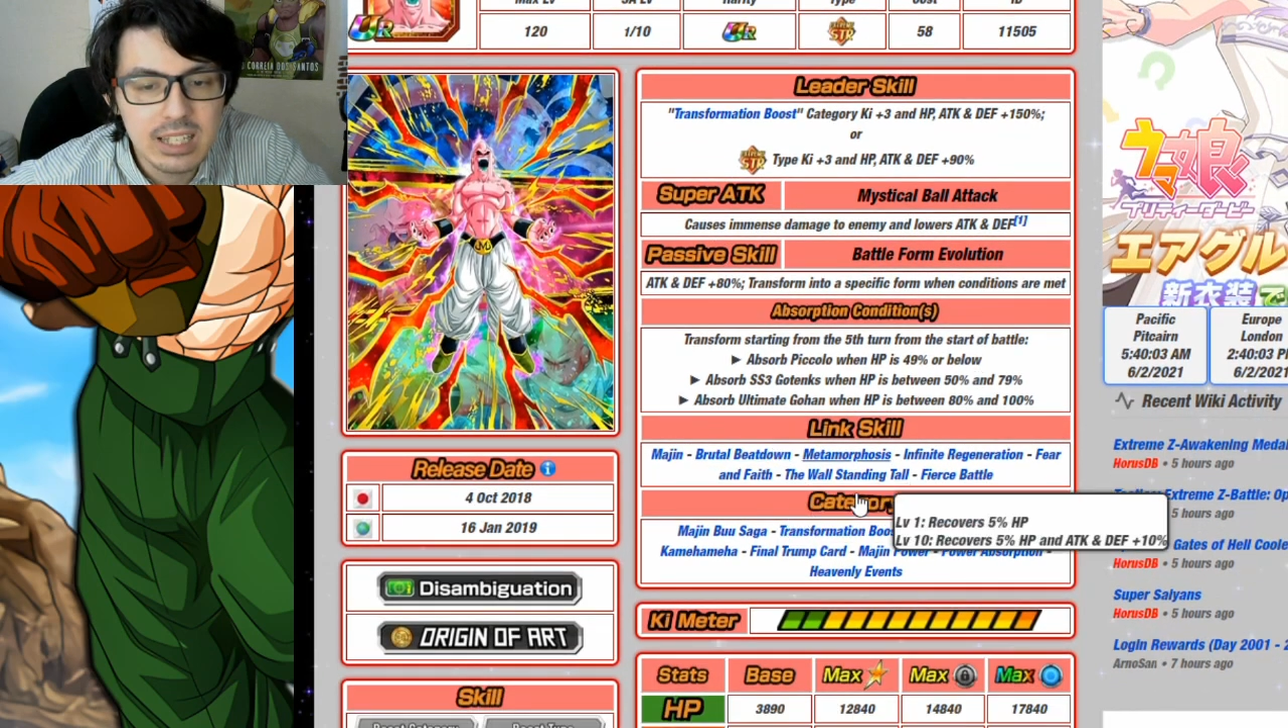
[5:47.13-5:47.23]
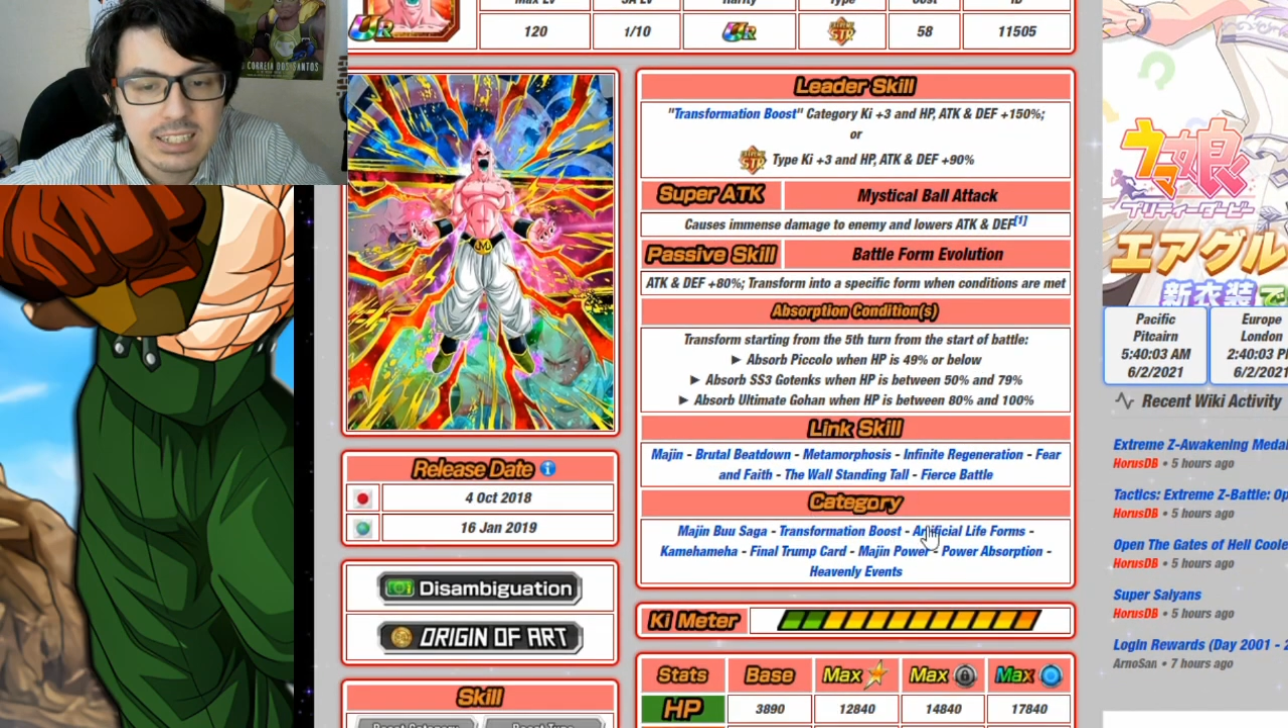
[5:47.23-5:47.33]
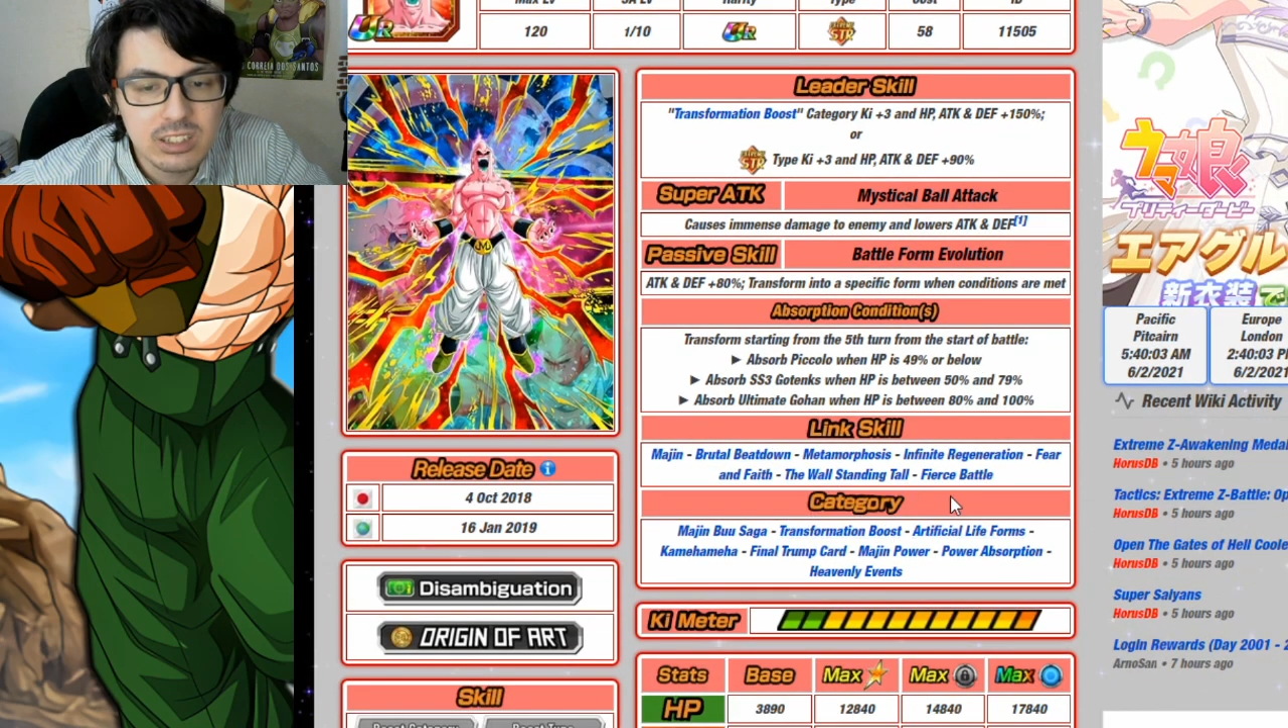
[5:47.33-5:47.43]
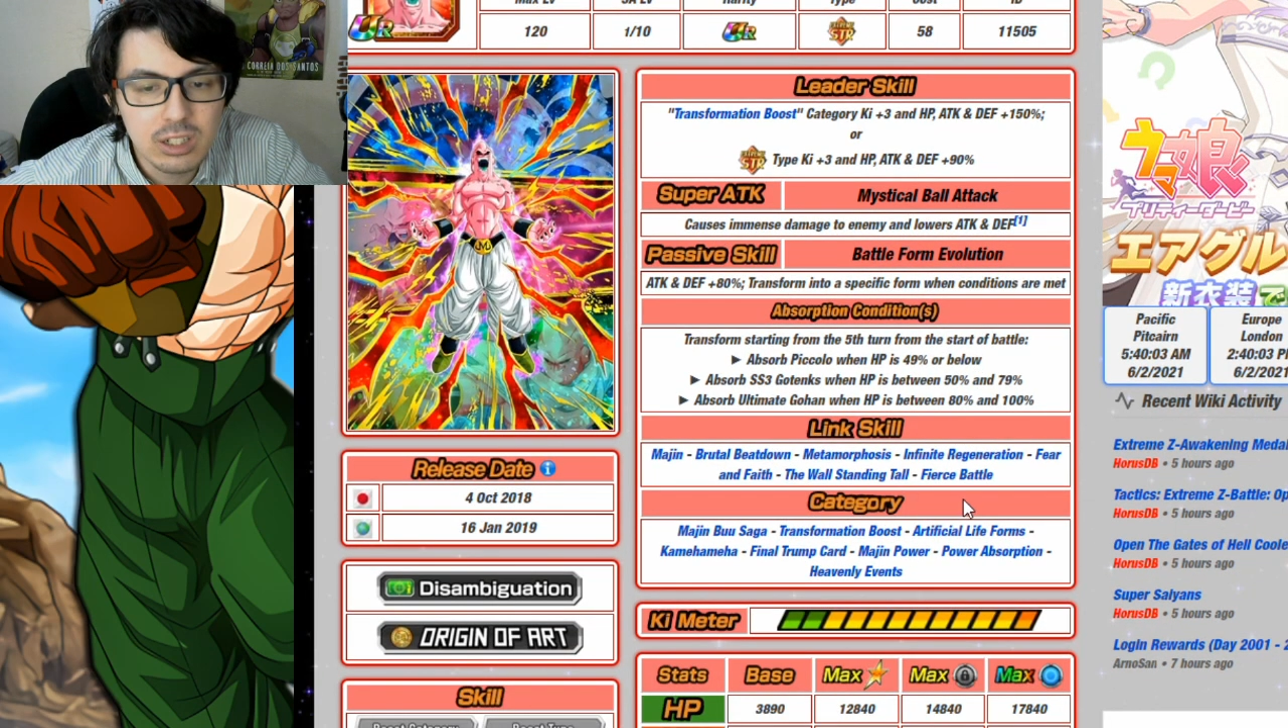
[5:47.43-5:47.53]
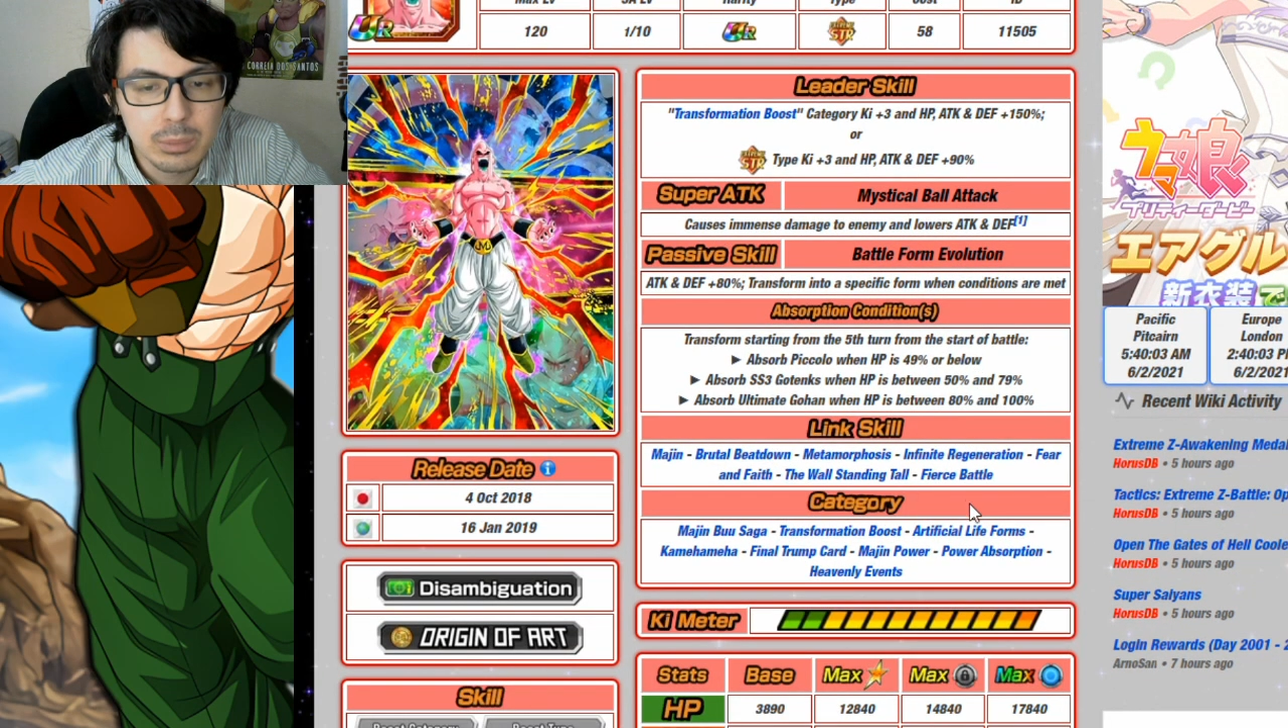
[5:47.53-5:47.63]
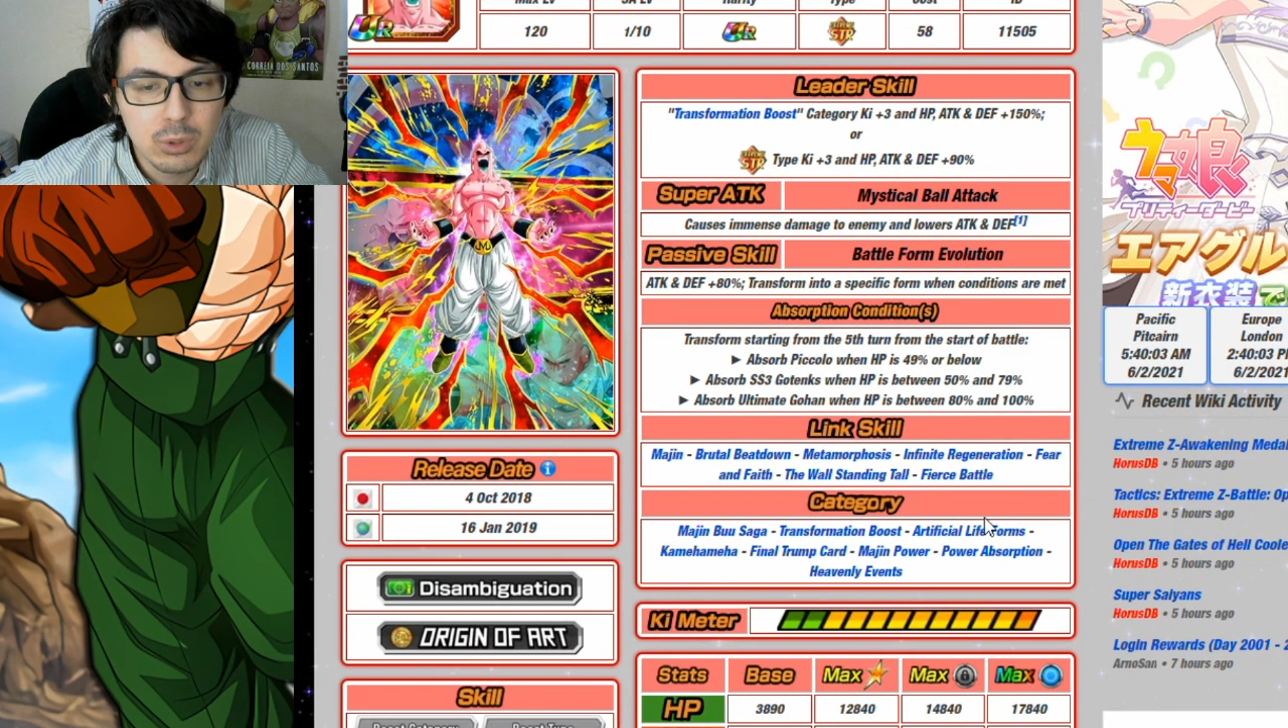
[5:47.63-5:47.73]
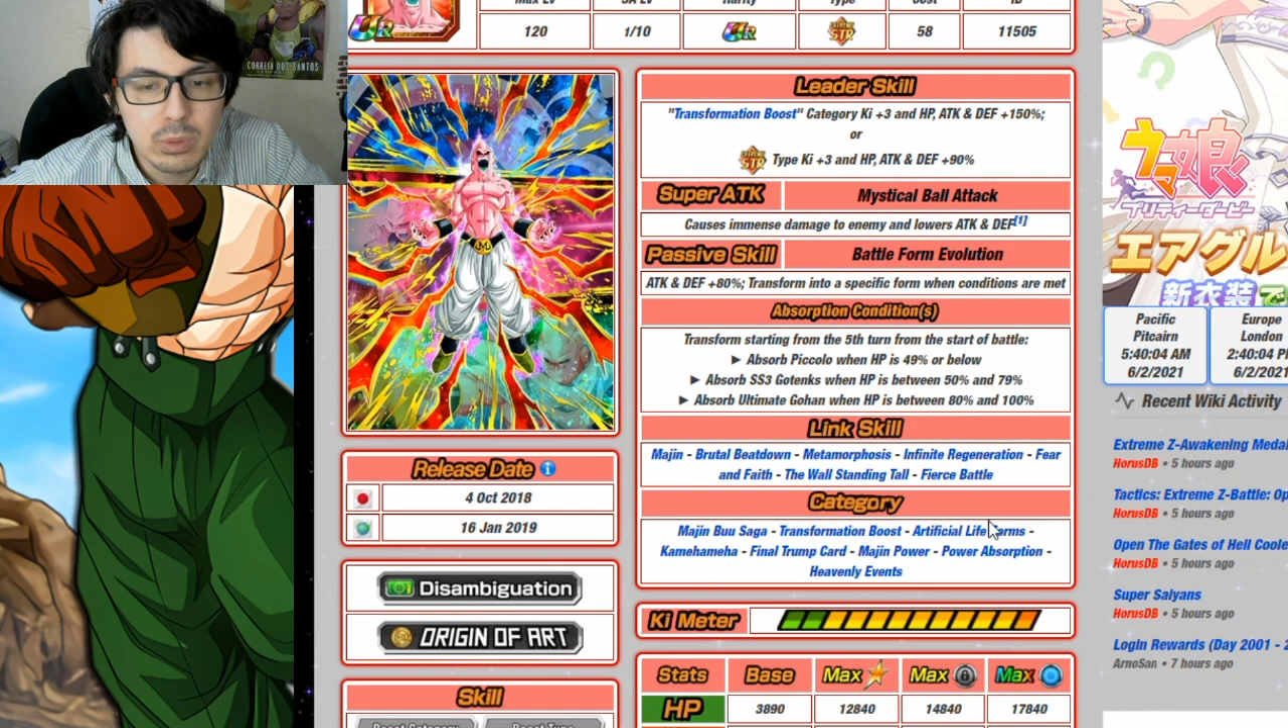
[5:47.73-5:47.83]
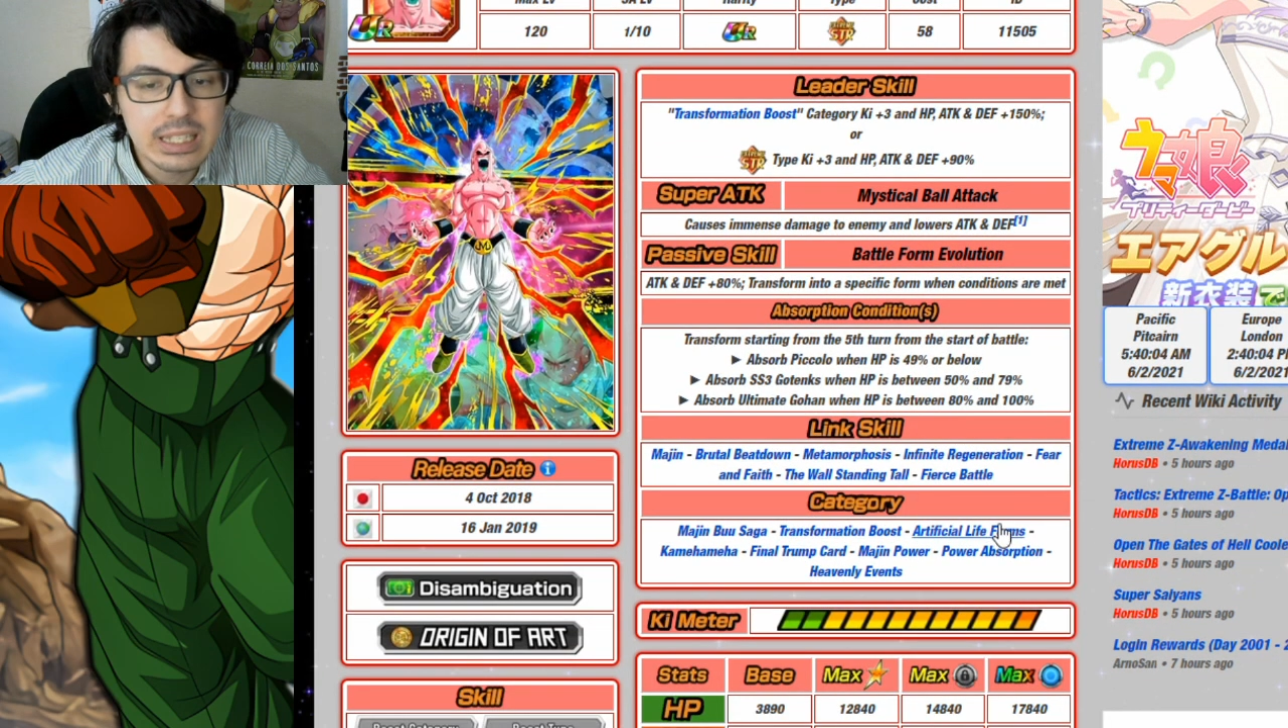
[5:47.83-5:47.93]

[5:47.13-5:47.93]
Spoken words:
STR Buu